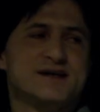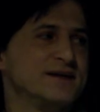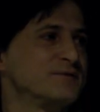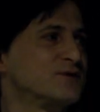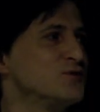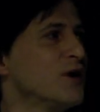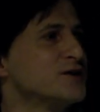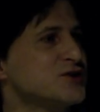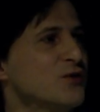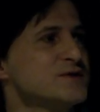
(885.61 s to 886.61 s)
And the 2 I
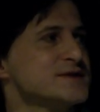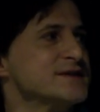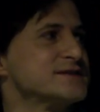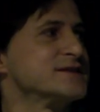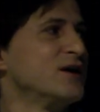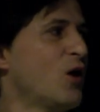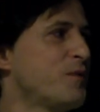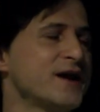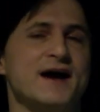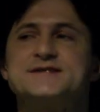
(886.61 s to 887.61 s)
chose is
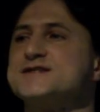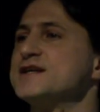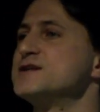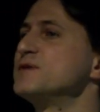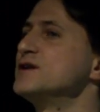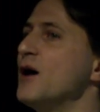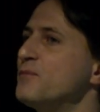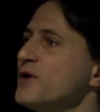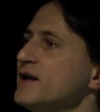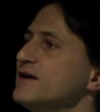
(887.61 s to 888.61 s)
OpenAI's ChatGPT
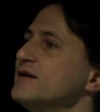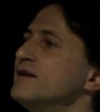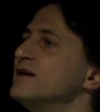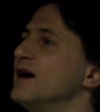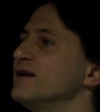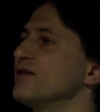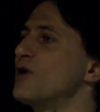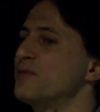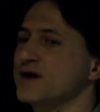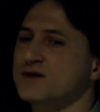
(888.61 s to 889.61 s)
operator and
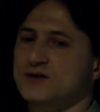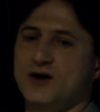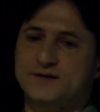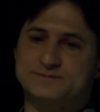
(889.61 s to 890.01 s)
Anthropic Claude.